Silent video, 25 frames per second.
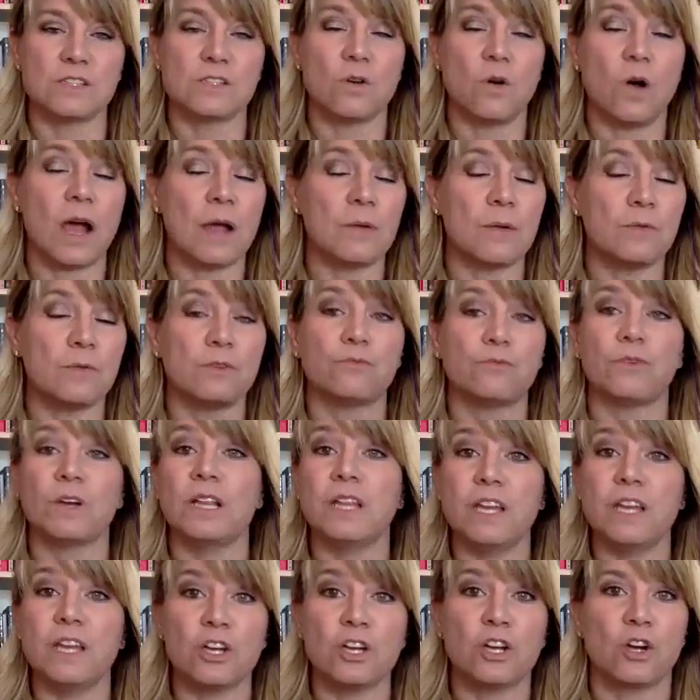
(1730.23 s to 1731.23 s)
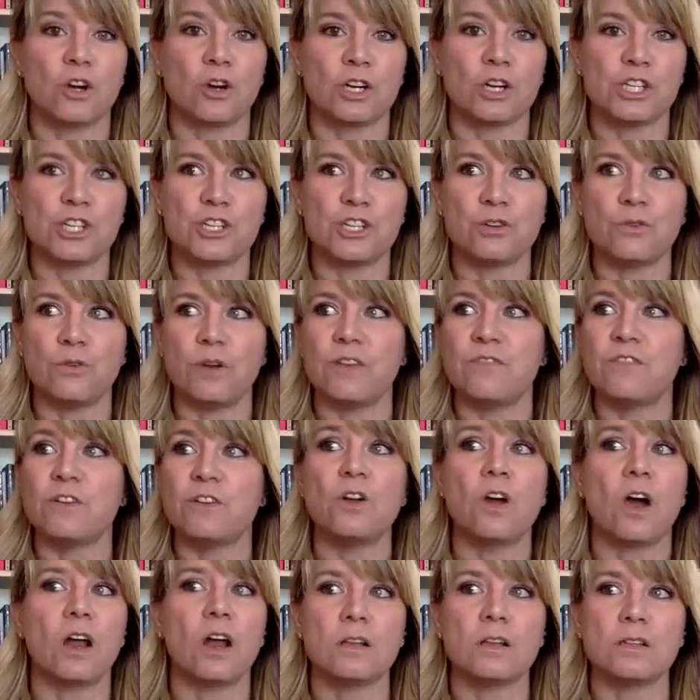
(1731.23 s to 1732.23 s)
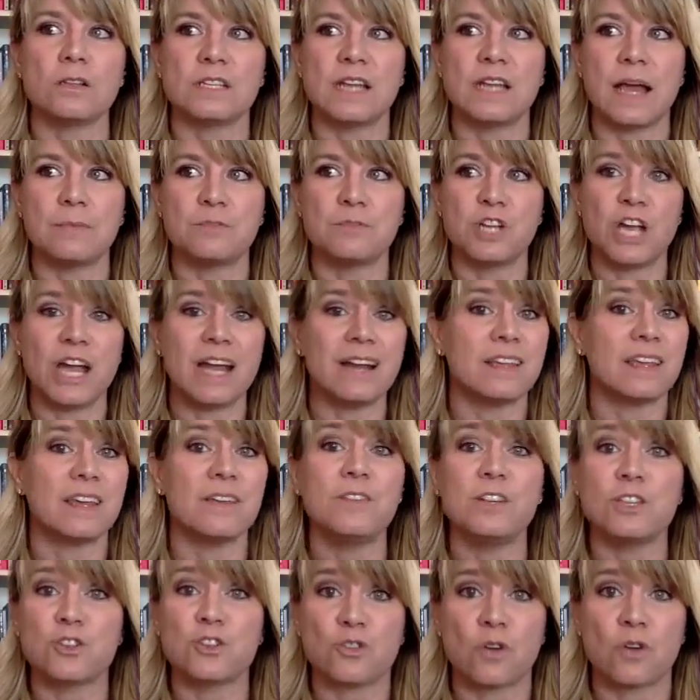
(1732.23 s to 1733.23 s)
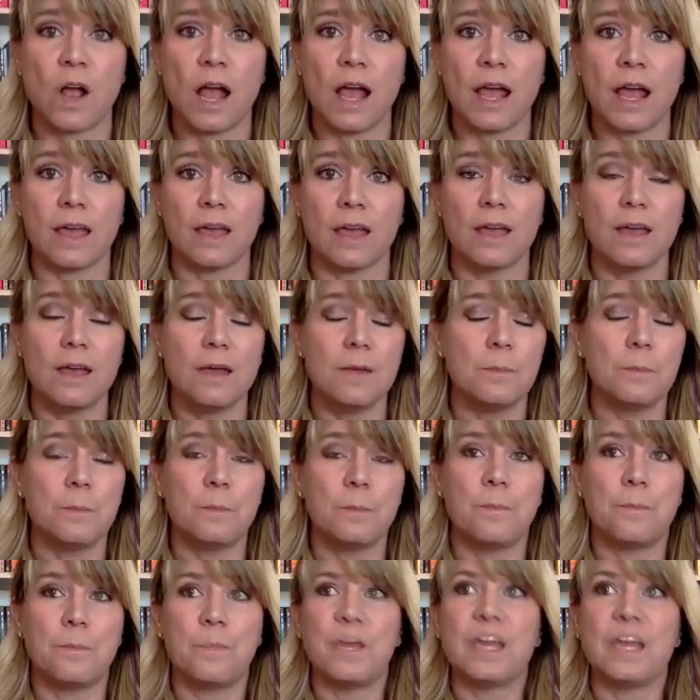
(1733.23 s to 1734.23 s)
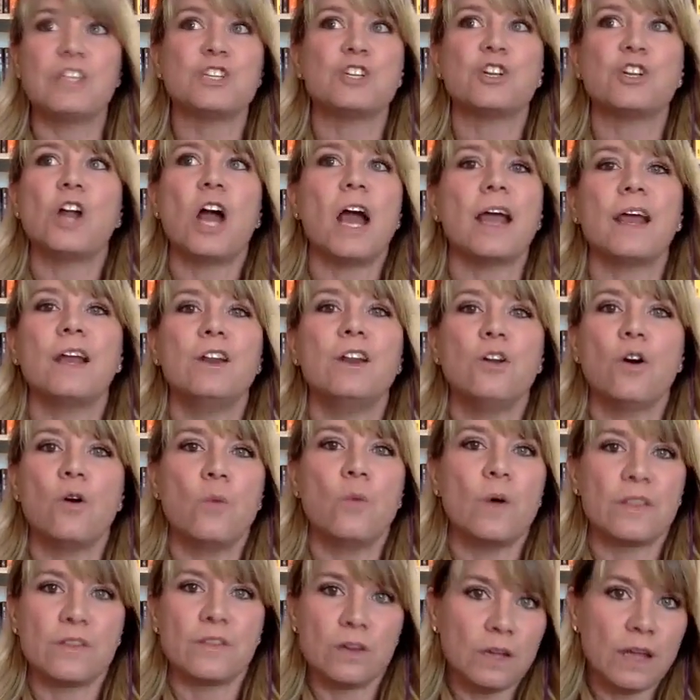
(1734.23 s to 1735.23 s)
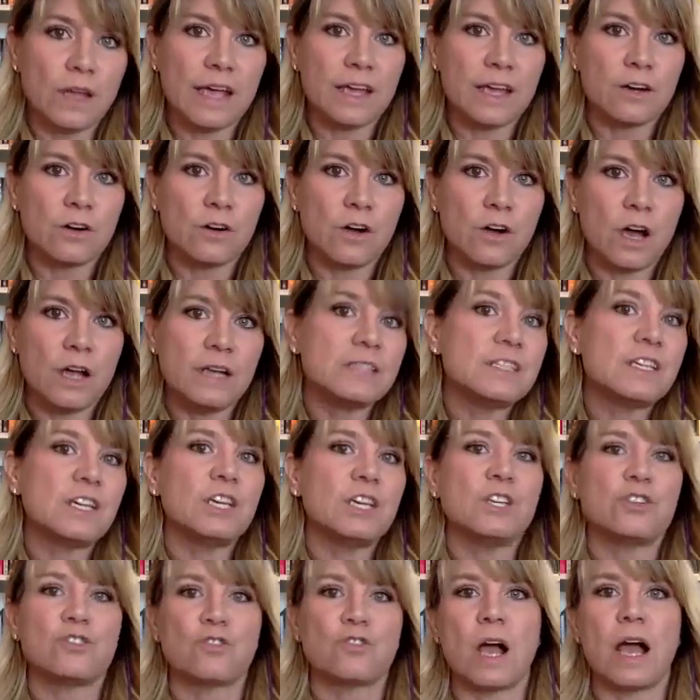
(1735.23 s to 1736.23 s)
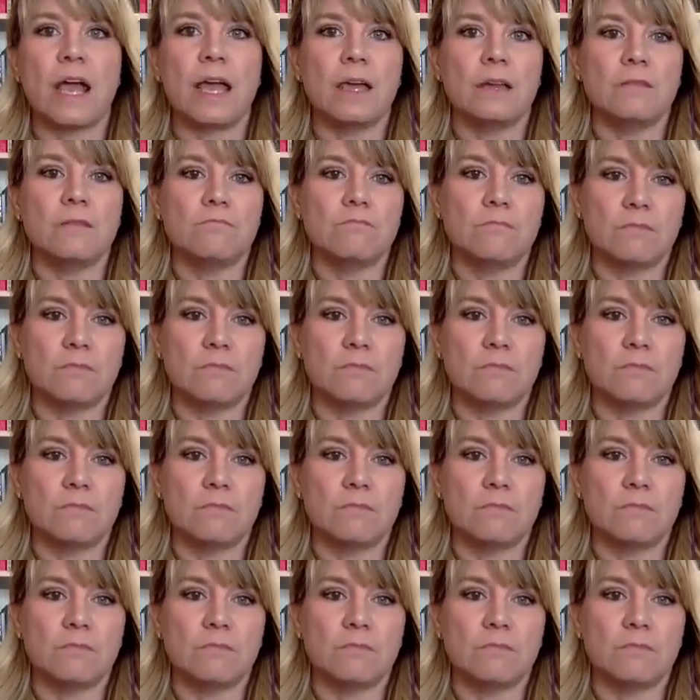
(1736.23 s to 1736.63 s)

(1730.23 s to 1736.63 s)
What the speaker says: So I would really encourage you, if you're not on Snapchat, give it a try, because you're not going to know whether you like it or not until you try it.